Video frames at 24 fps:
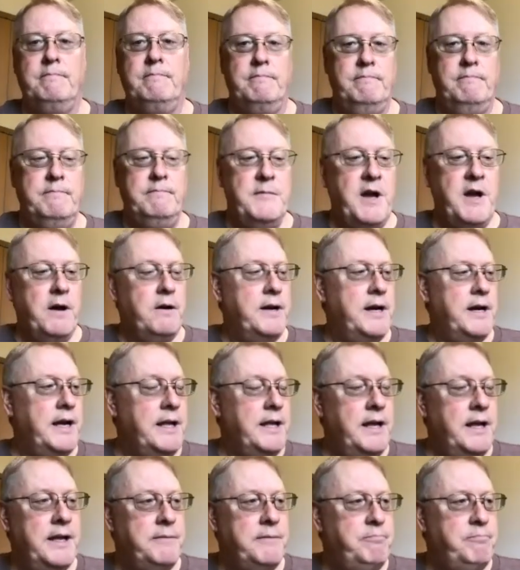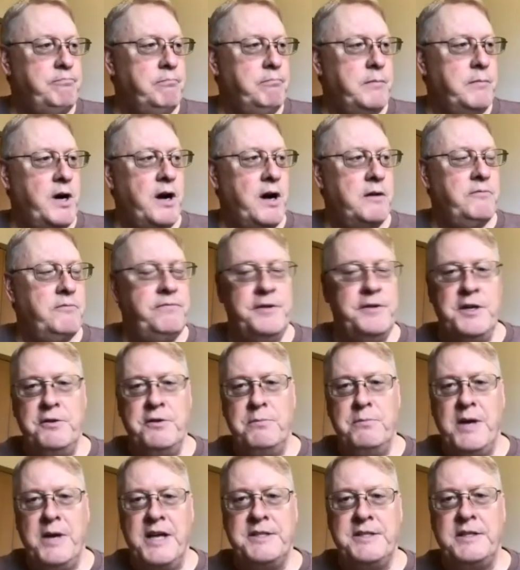No, and I Mark
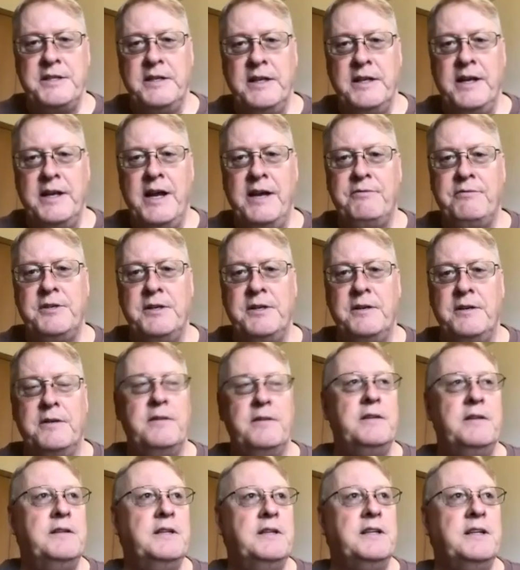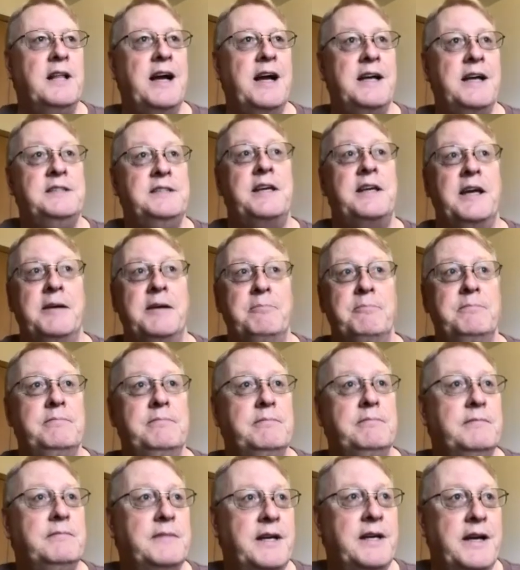Few mentioned it after the last game.
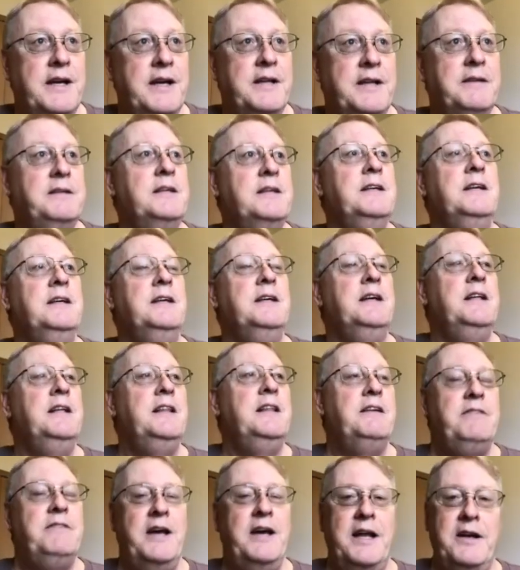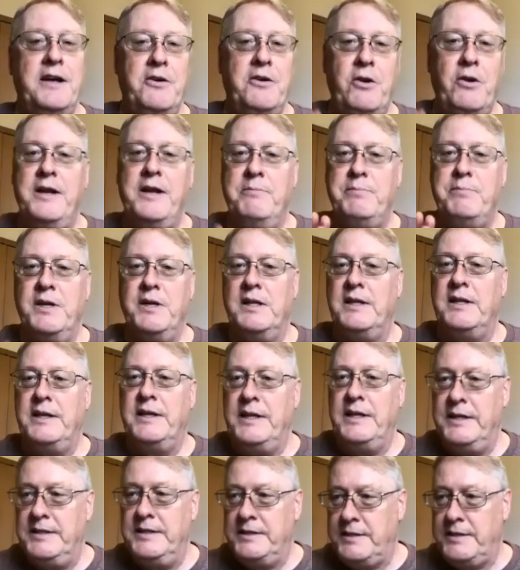They've had a great
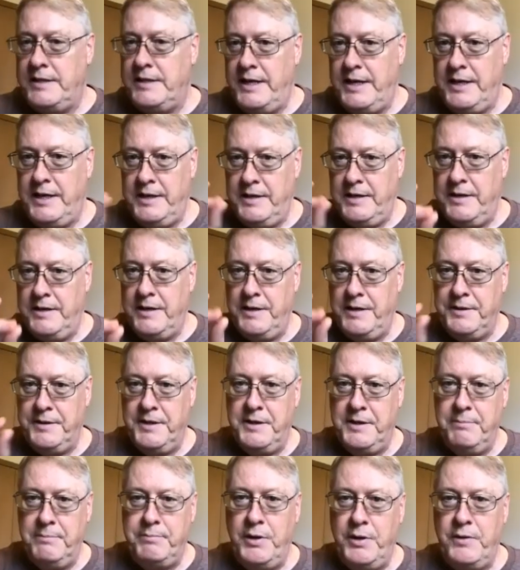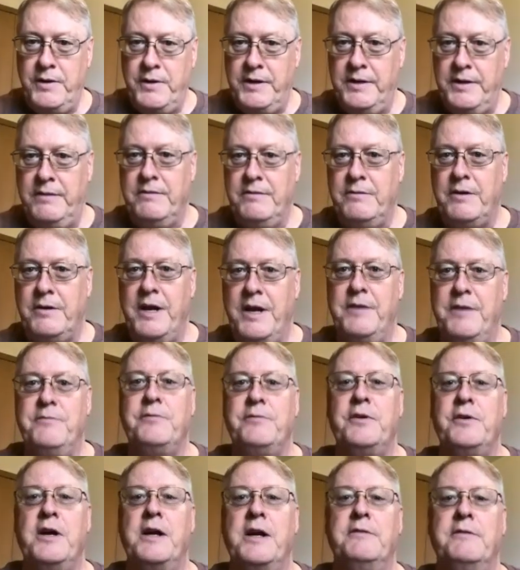ability to stay on the opponent right in
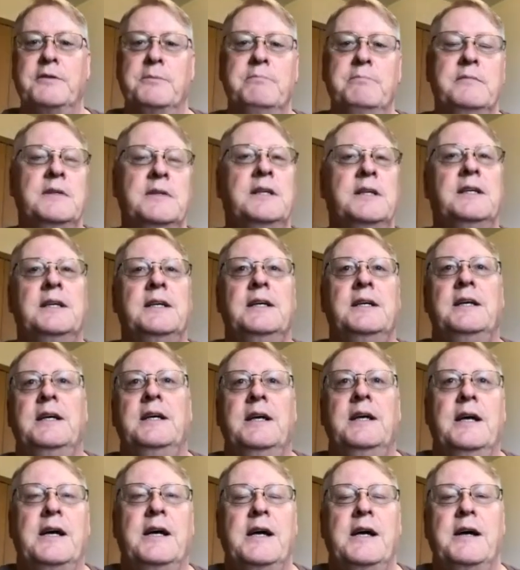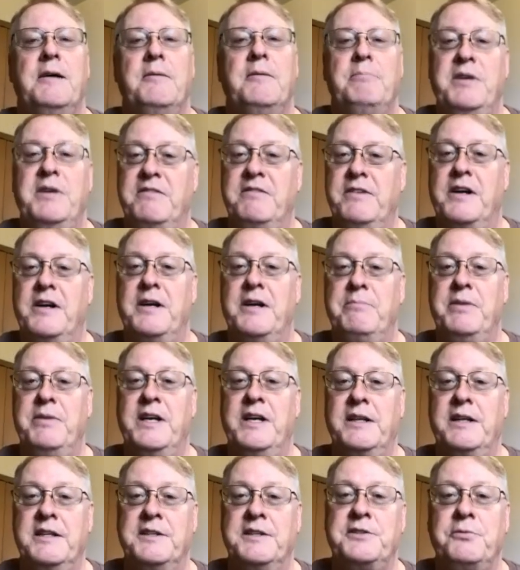front of them. It'd be very
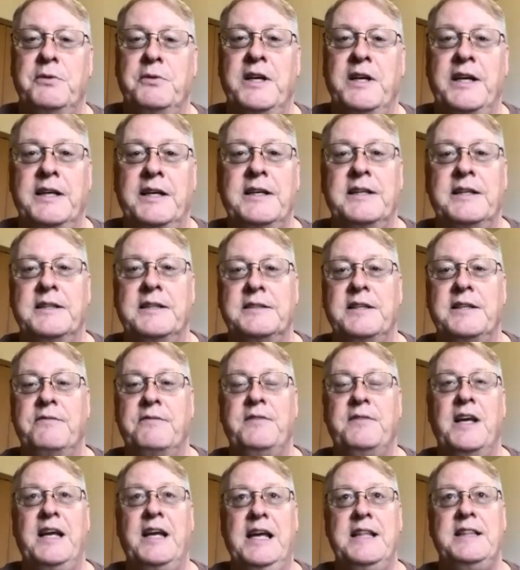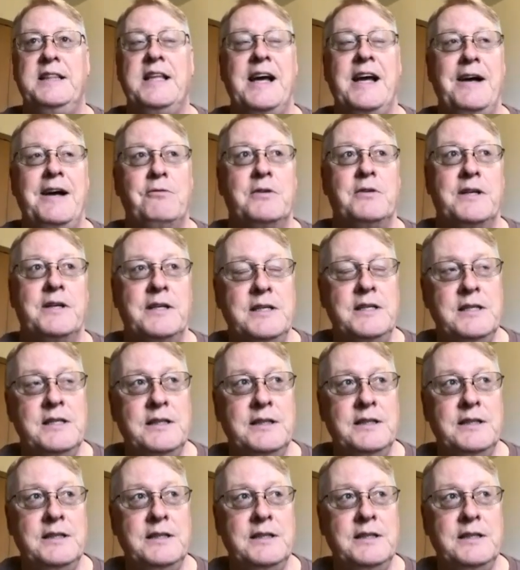big this week because if they get that one